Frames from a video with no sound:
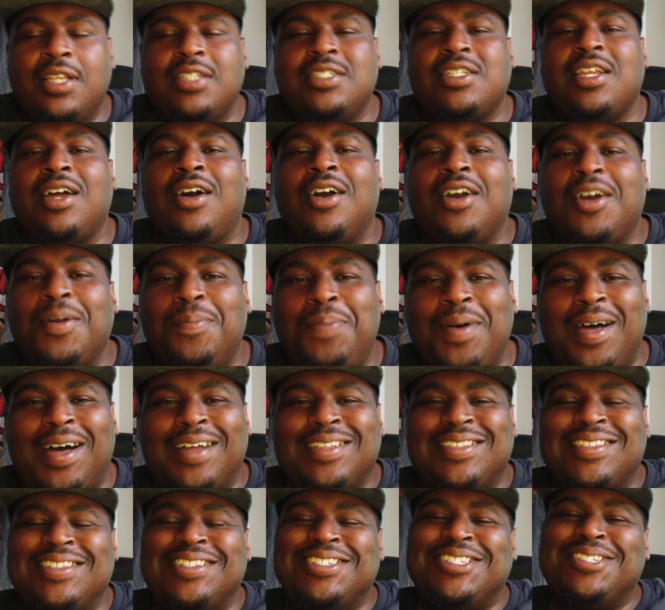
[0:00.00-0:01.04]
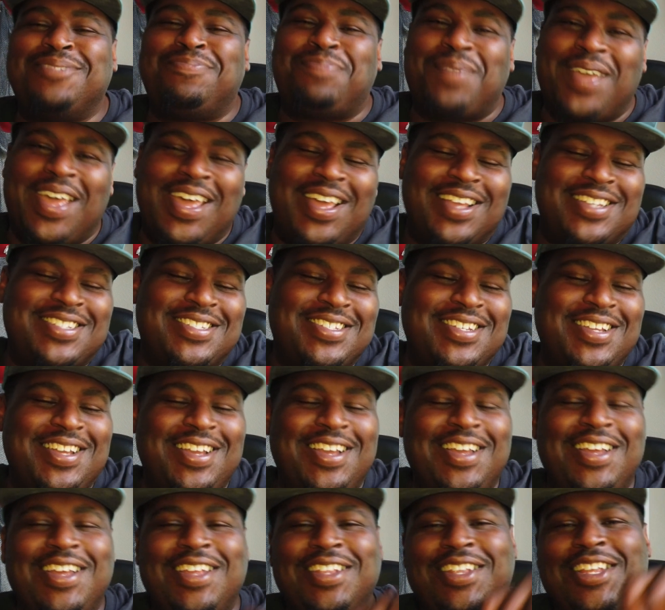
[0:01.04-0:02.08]
Let's talk about the specs.
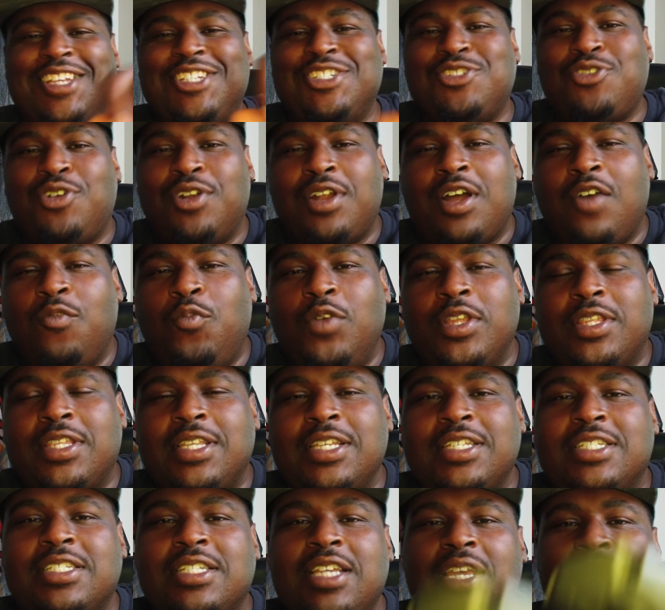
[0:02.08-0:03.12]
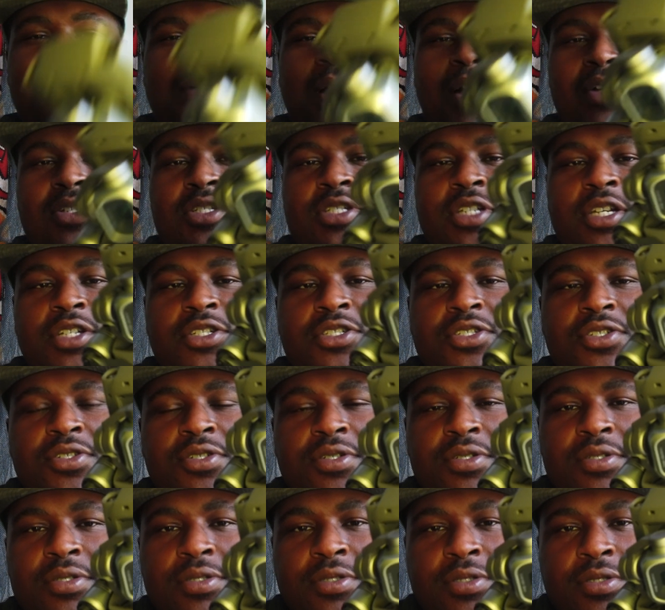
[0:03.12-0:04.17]
Let's start off with this CMOS sensor.
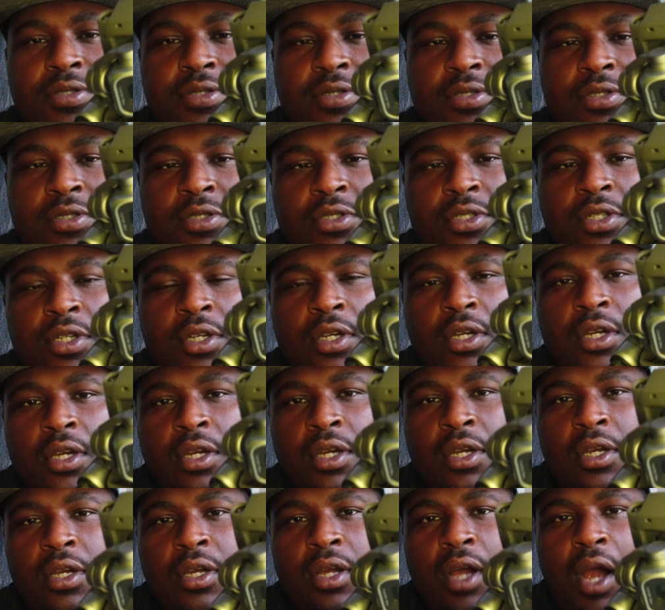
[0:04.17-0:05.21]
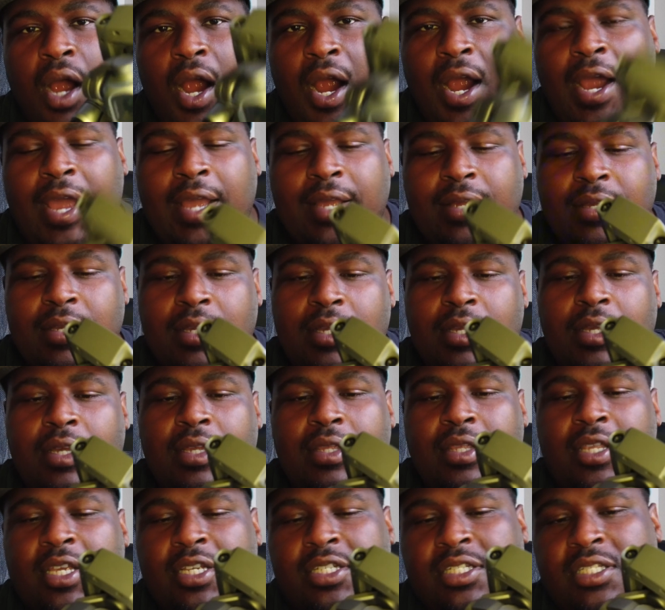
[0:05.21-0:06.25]
All right,
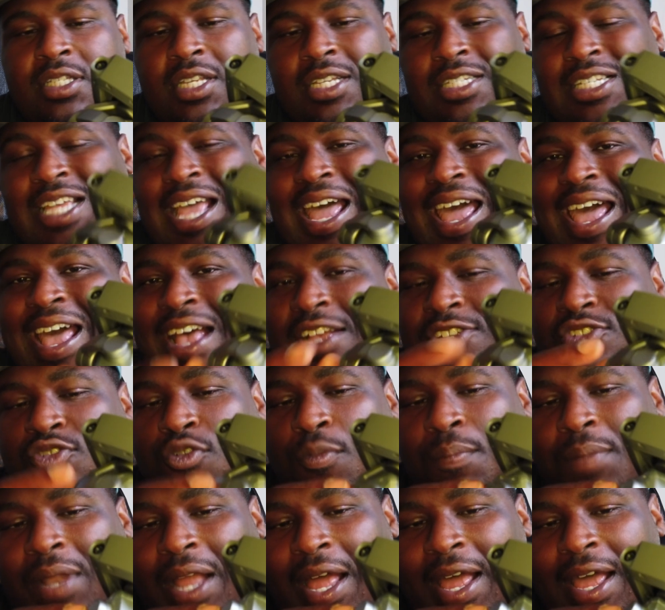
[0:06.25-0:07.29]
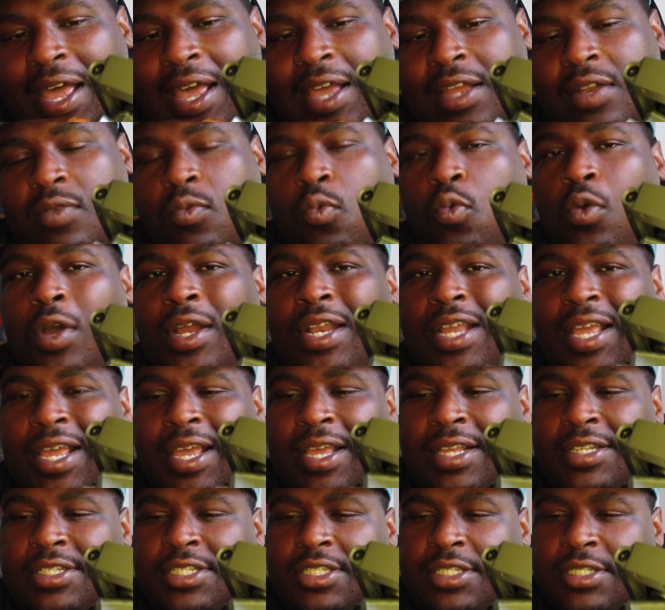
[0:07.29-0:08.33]
this Hasselblad
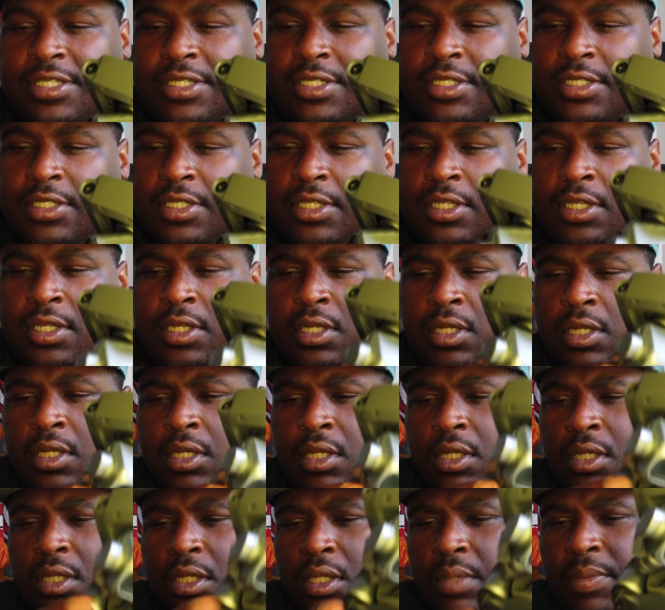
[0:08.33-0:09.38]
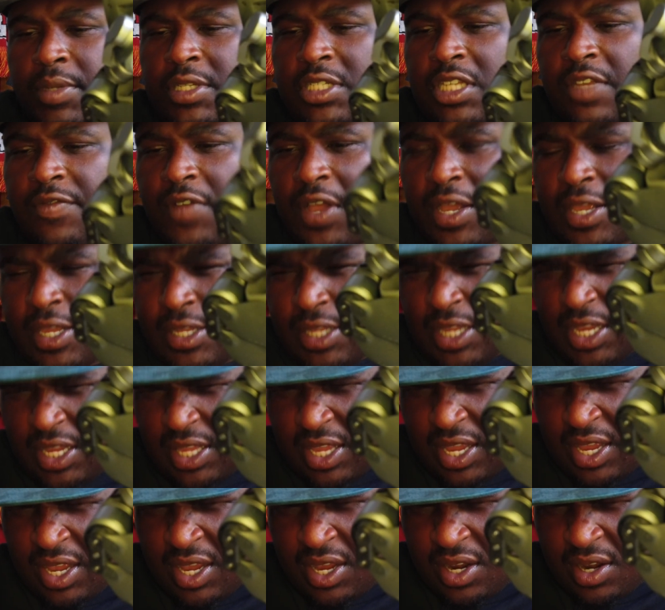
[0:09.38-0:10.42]
1-inch. Let me see if I can get
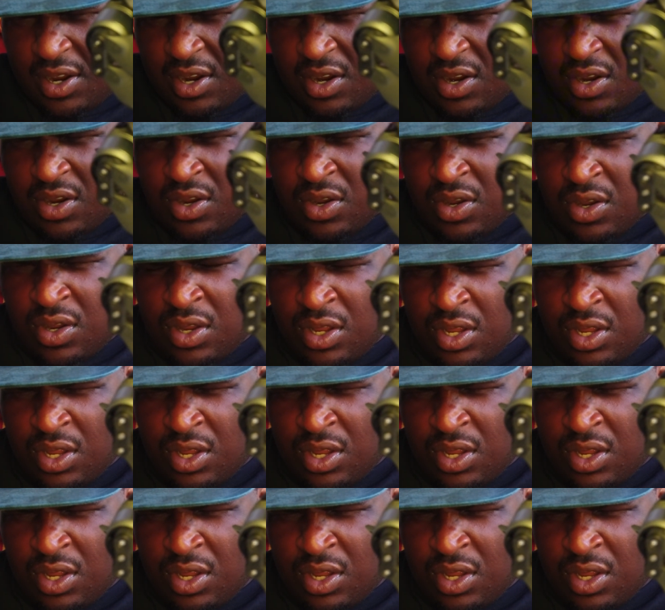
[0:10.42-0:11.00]
that thing in there.